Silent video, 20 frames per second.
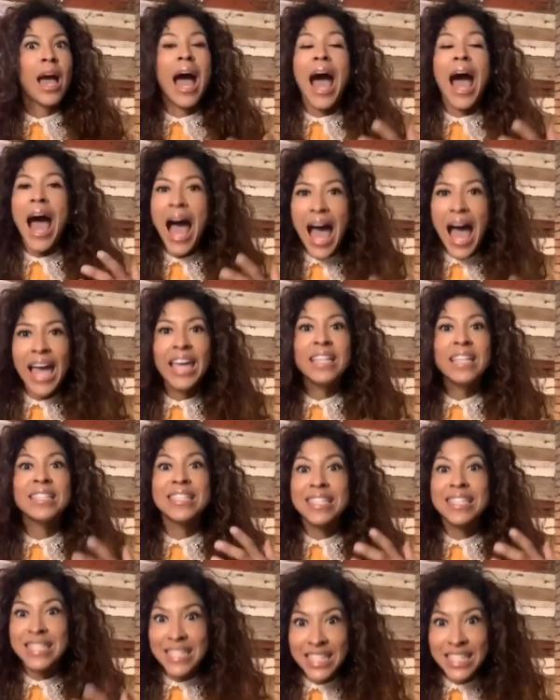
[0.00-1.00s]
I
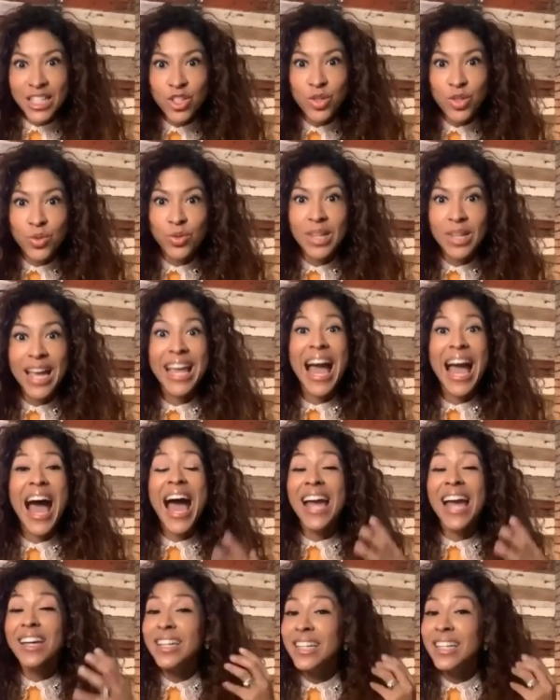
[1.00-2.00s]
see you, like,
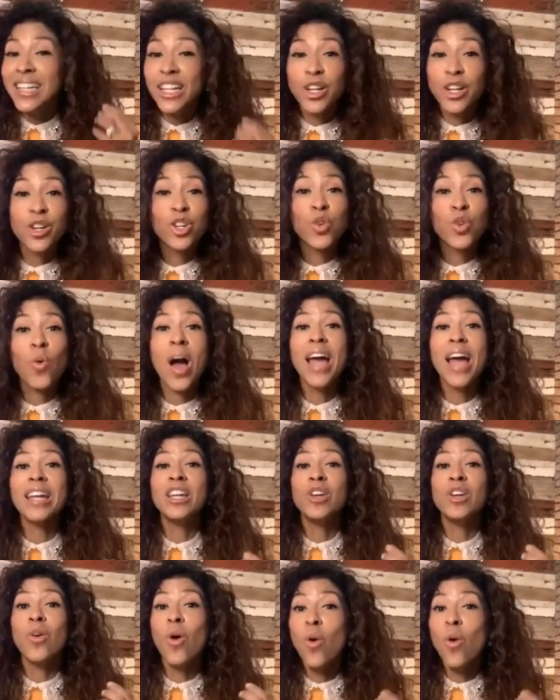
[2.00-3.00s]
I hear you. I
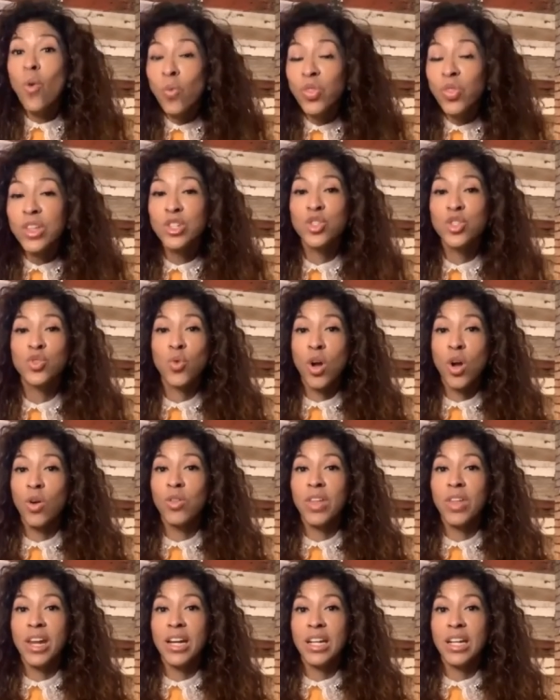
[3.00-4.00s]
know the struggle
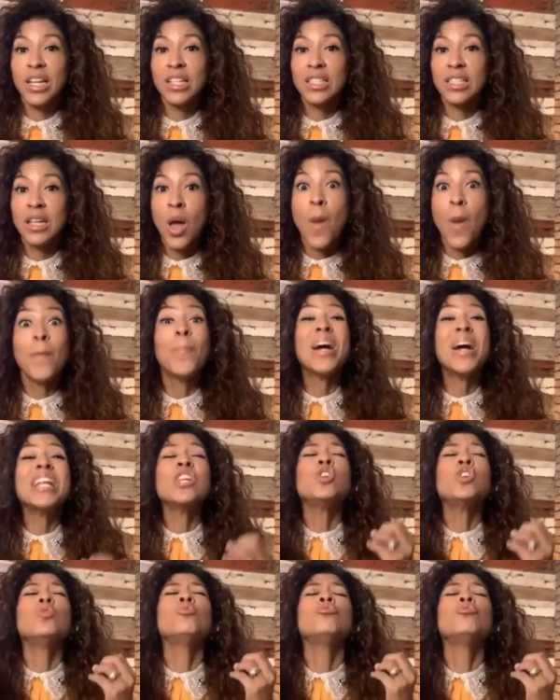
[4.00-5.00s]
that it is, but
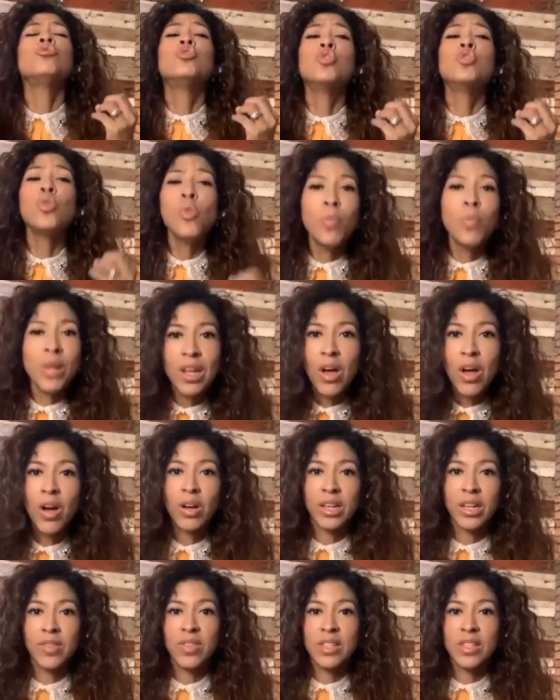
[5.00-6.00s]
you do
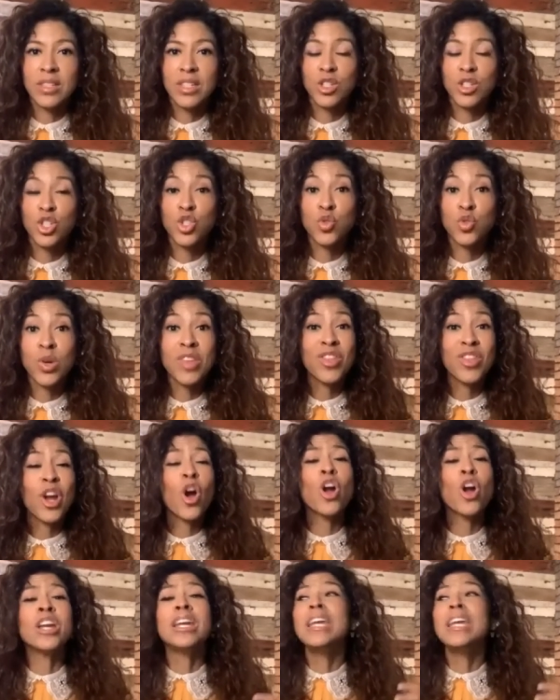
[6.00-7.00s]
belong in this industry.
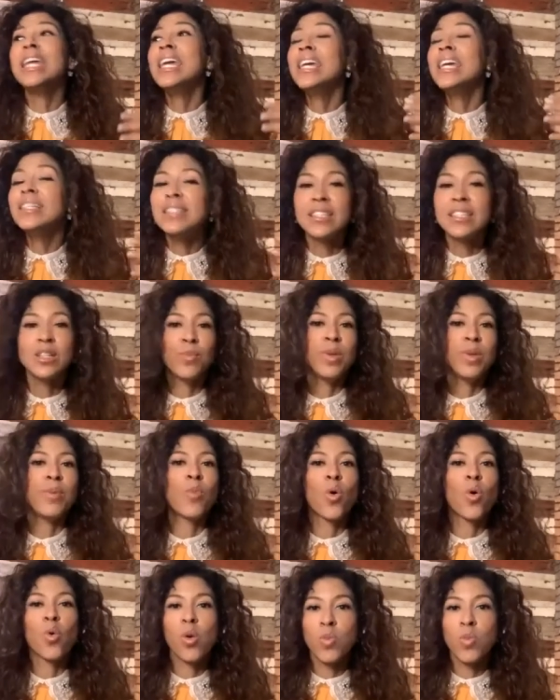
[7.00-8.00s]
There needs to be
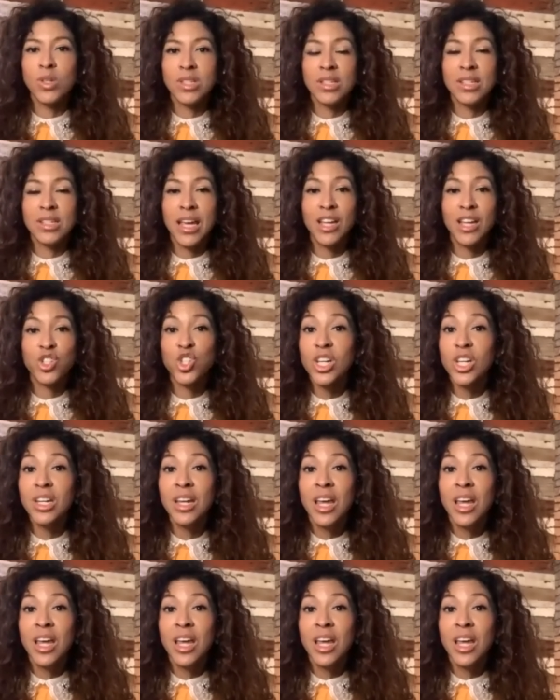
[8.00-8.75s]
more representation.